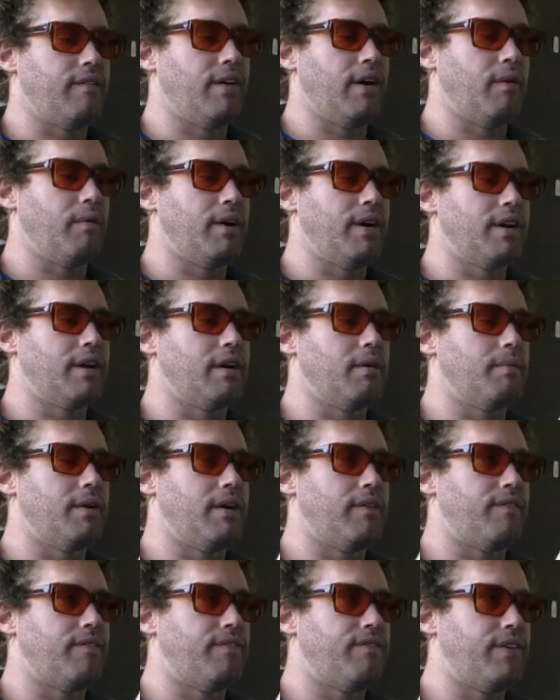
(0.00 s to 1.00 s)
I wanted to come
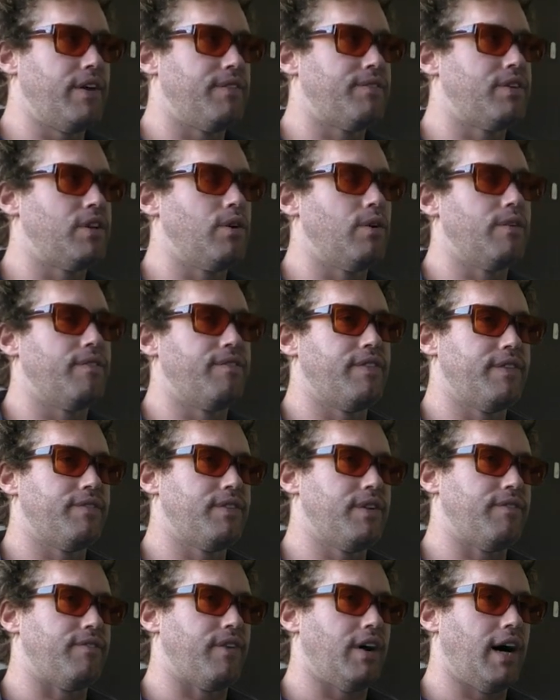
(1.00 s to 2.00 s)
in at 50 or
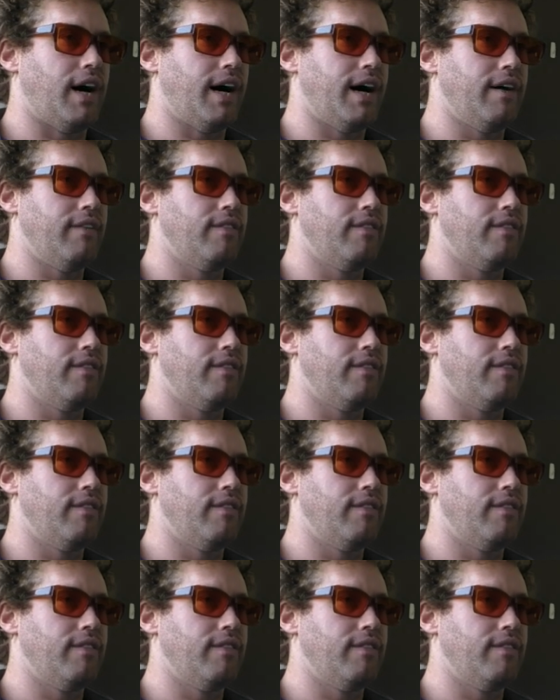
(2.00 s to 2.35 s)
55.